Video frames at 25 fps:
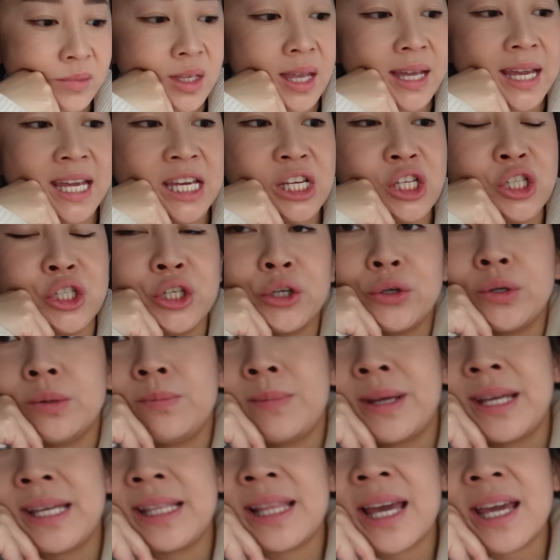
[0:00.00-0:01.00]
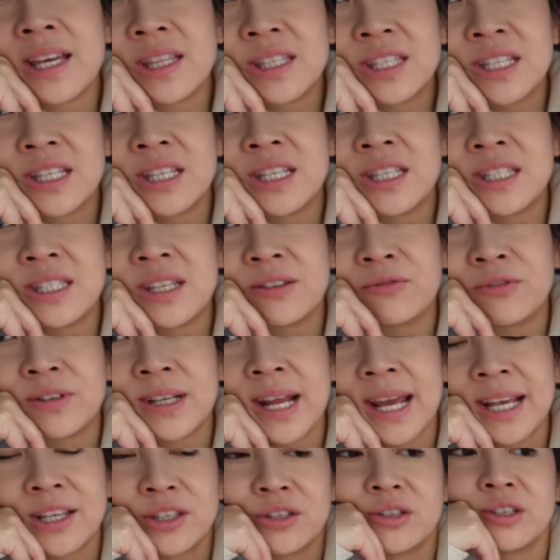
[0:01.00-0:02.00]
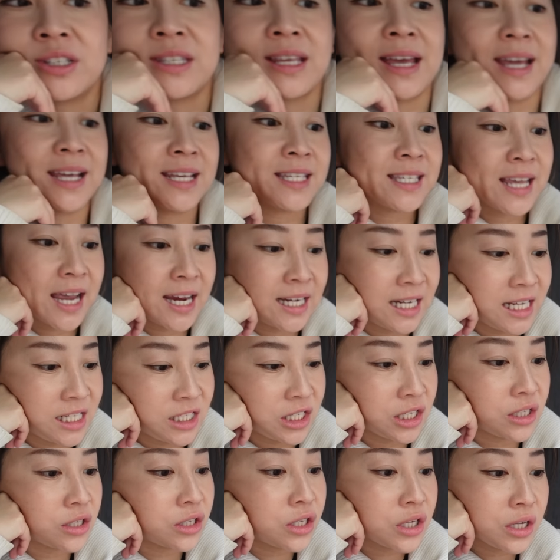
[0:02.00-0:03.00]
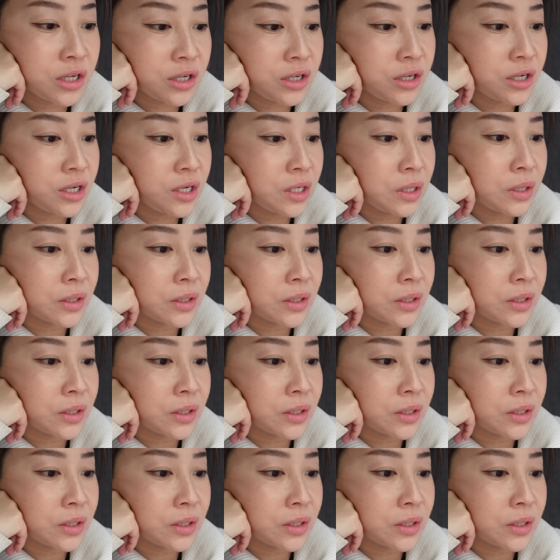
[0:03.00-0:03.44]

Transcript: He's shown me like the different exercises I need to do.